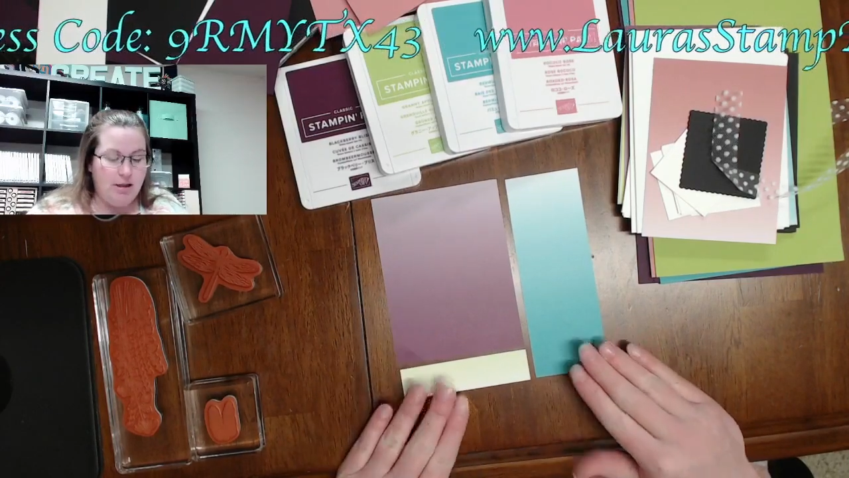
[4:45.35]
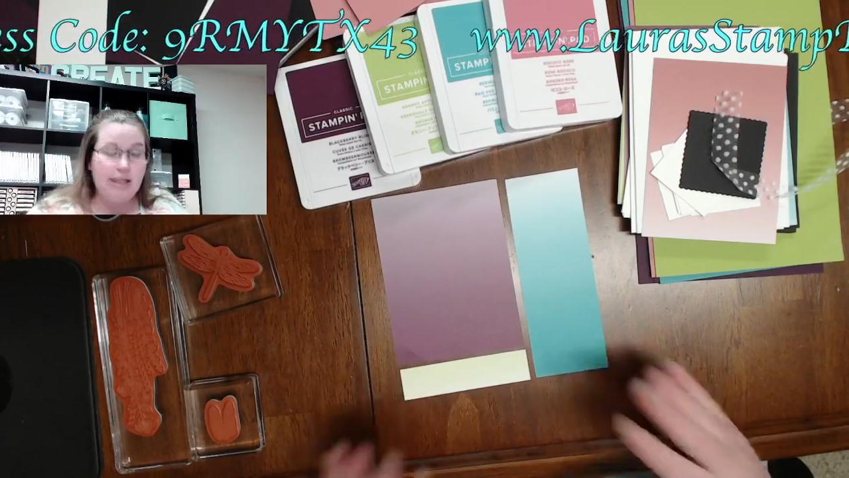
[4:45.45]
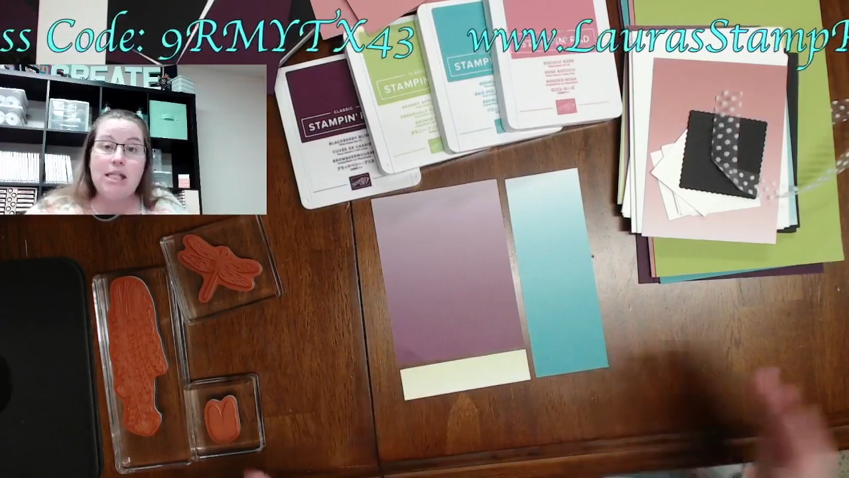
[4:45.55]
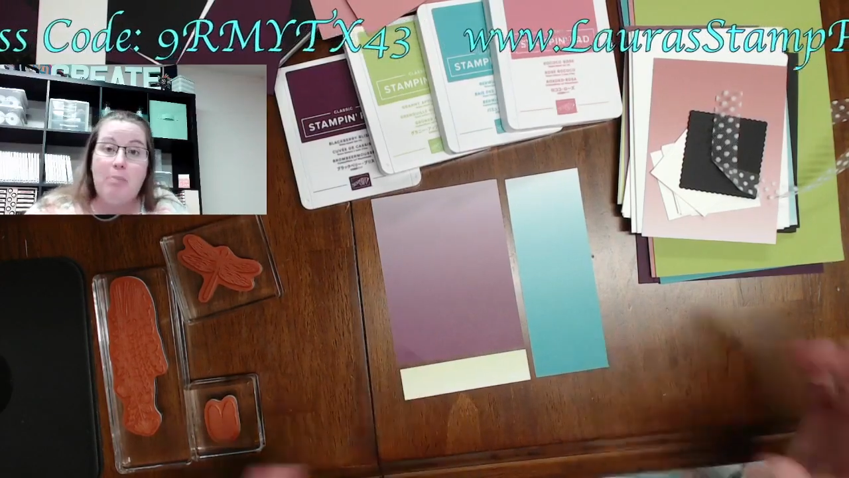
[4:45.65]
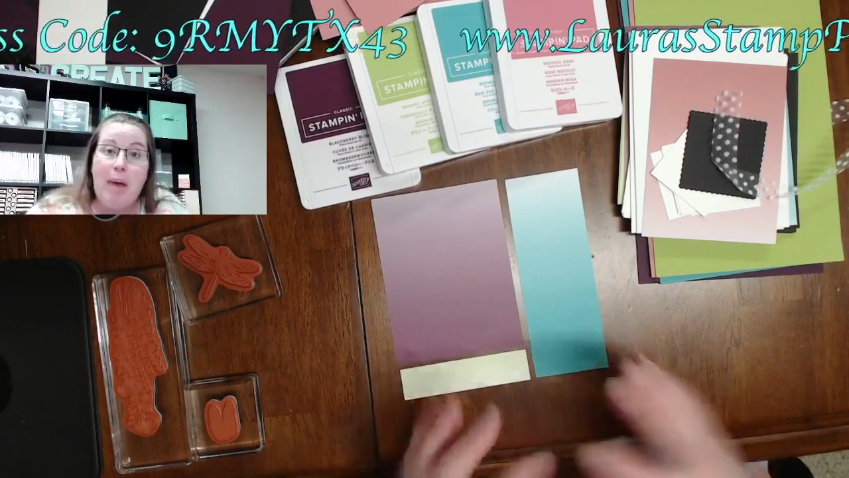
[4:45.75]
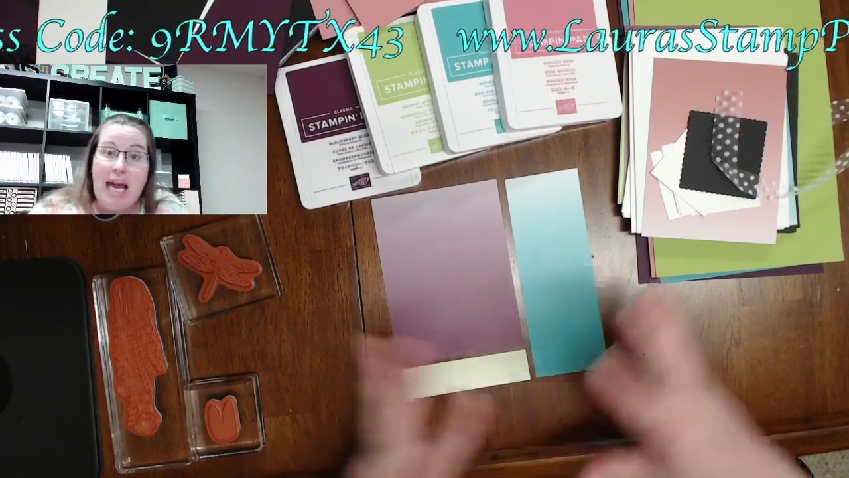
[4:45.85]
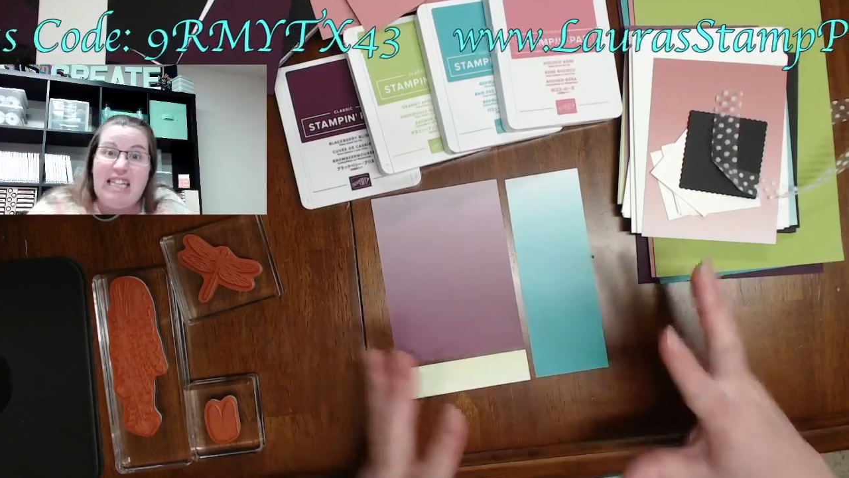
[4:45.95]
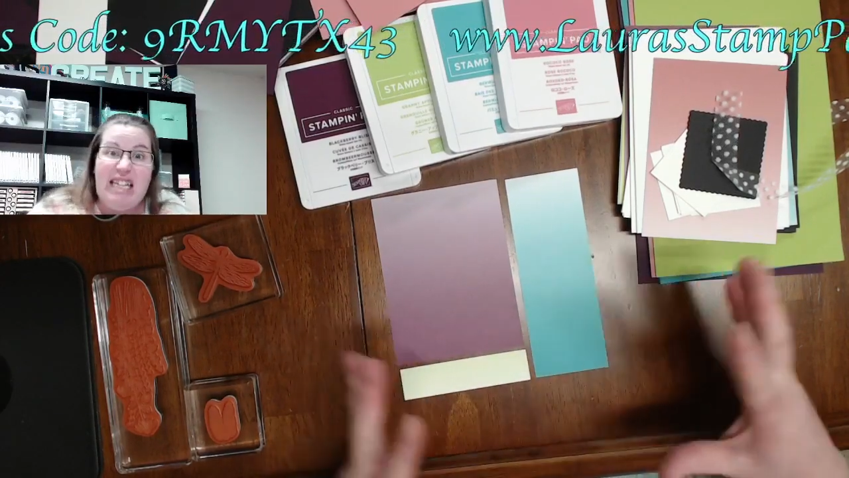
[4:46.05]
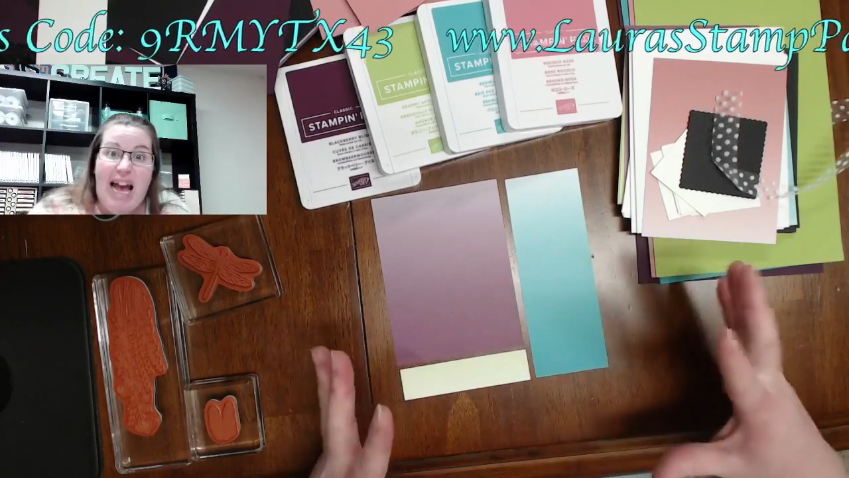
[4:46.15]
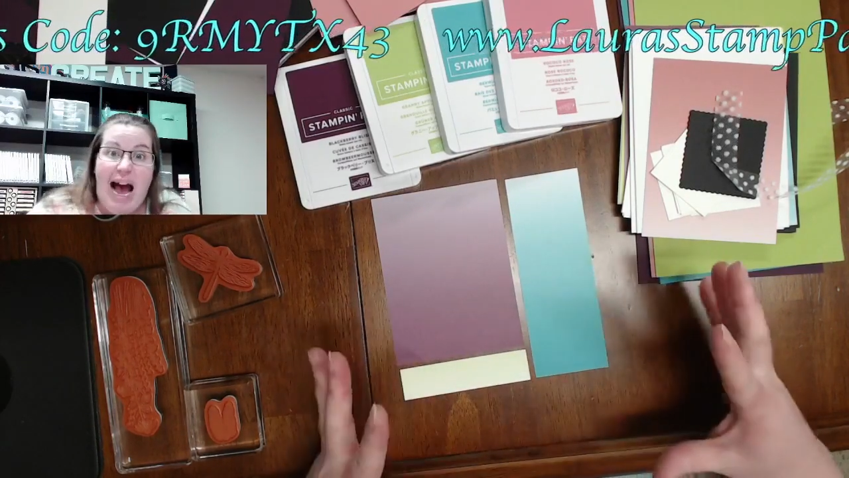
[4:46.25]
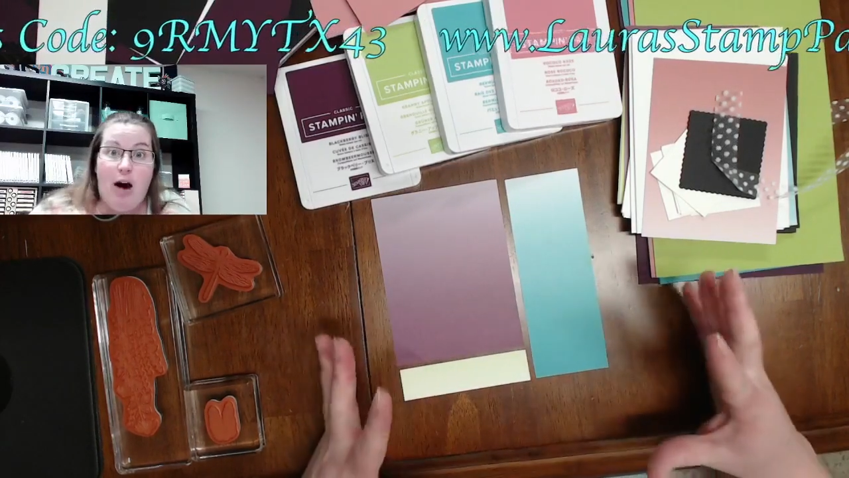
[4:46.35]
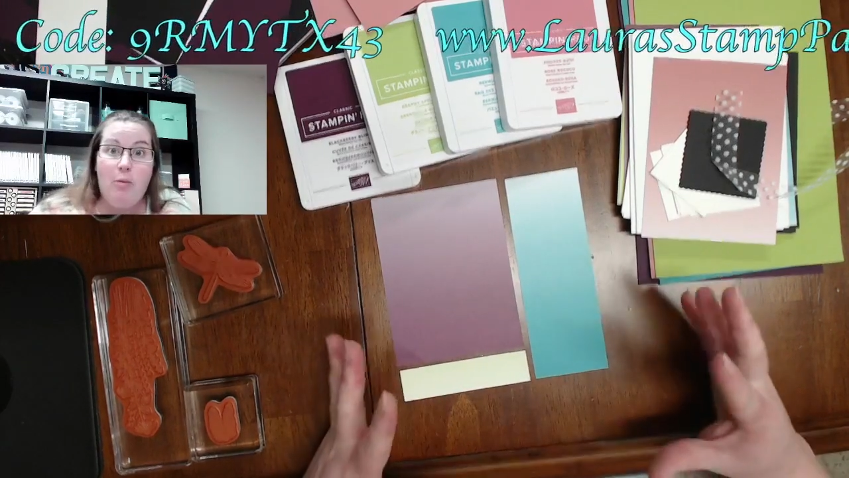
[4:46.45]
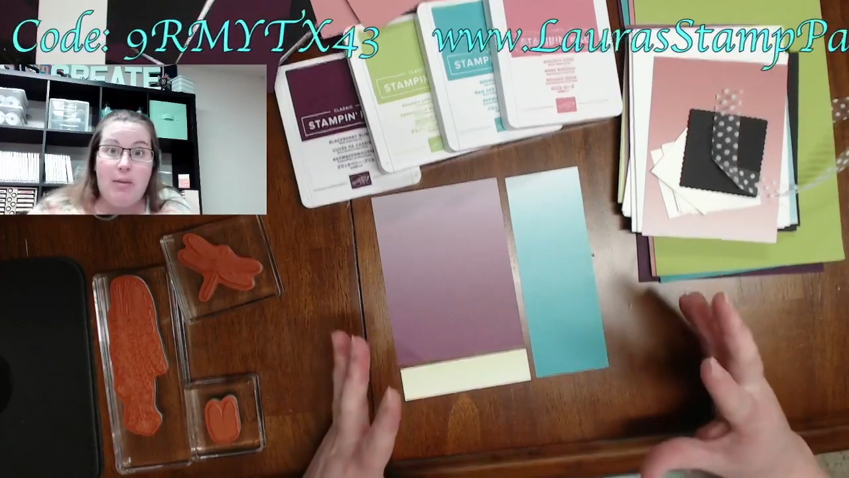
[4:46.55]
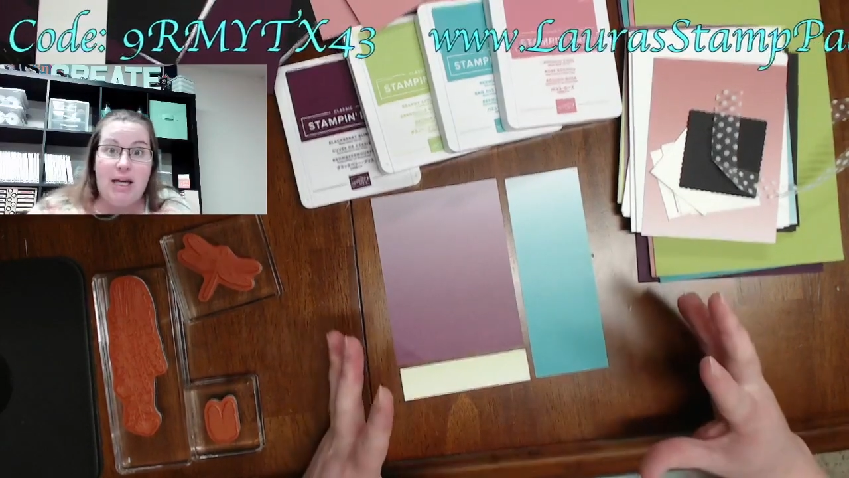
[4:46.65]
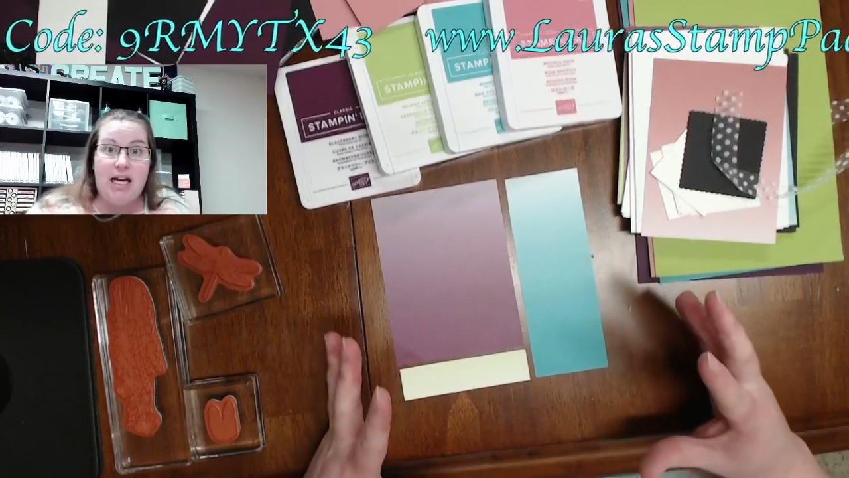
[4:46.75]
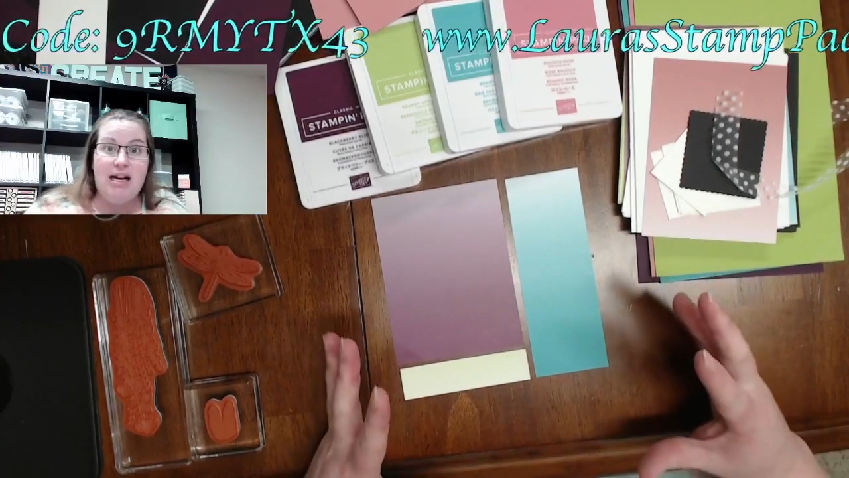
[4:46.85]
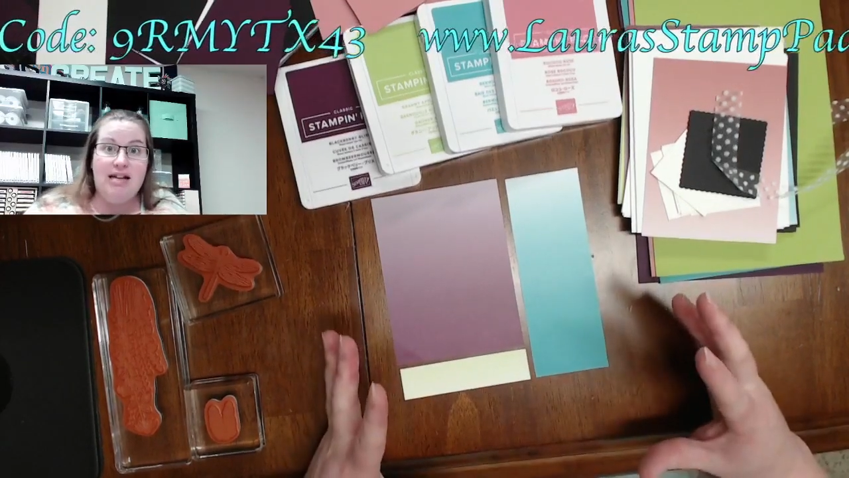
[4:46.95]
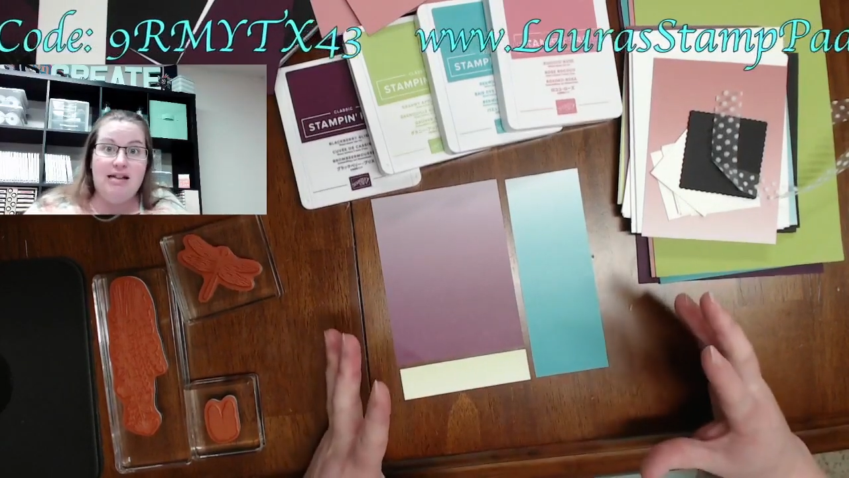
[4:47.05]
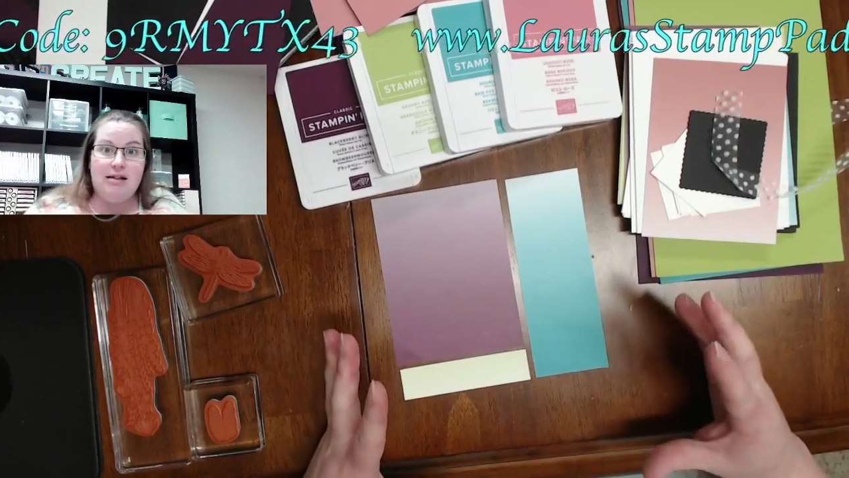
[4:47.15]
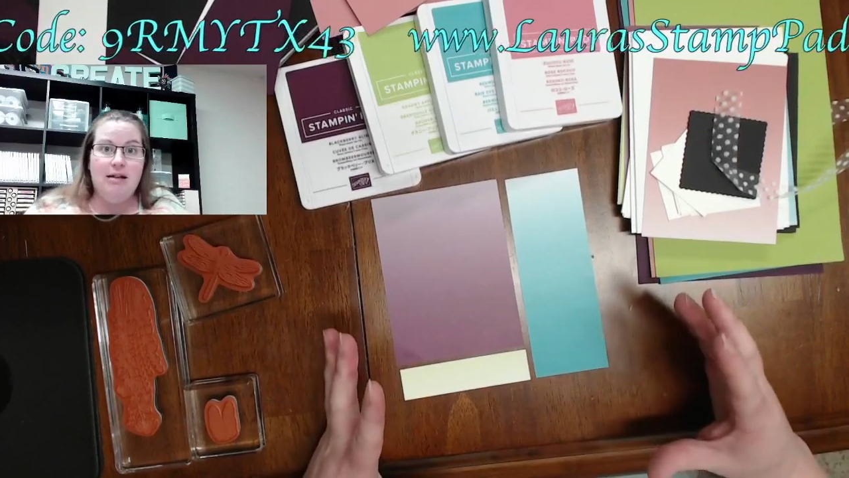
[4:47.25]
expanded out
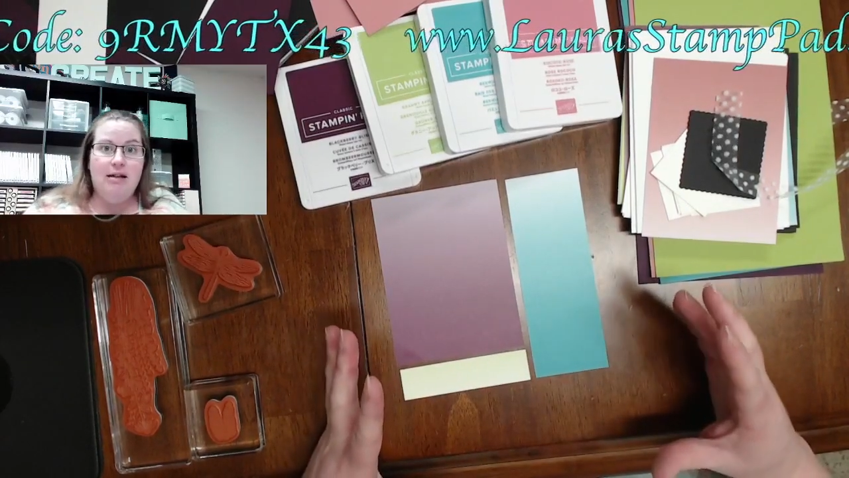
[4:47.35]
because